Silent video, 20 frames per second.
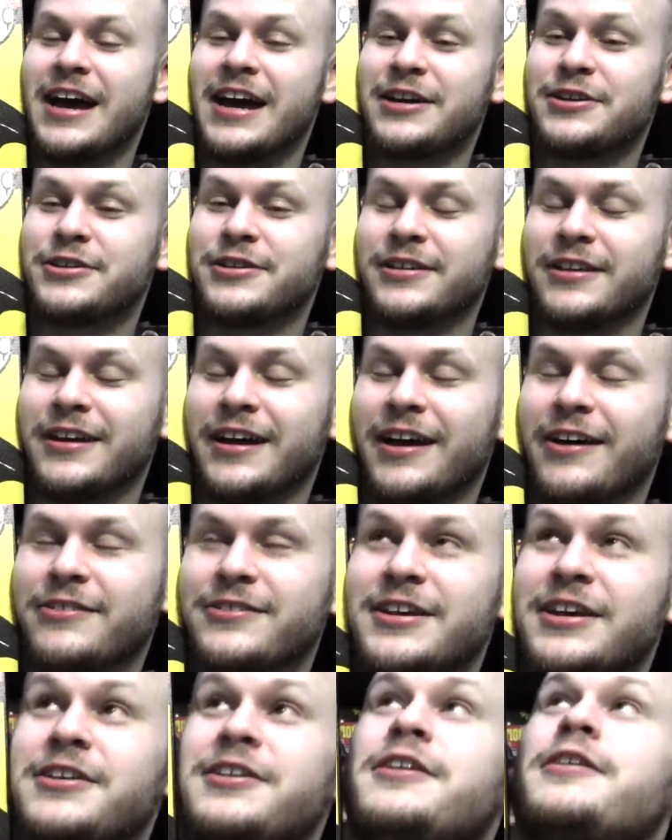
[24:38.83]
actually, I'll
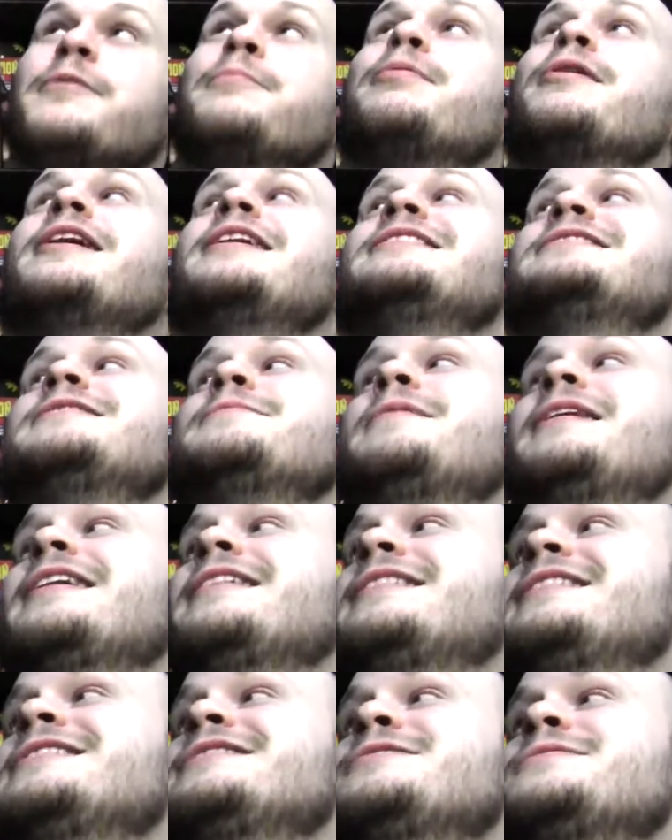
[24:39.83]
tell you a price
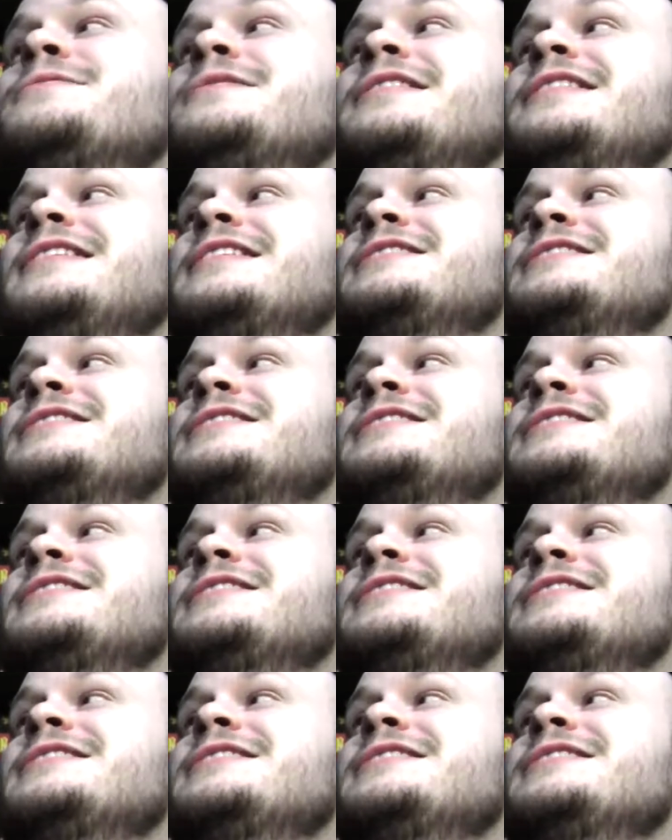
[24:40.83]
about this one.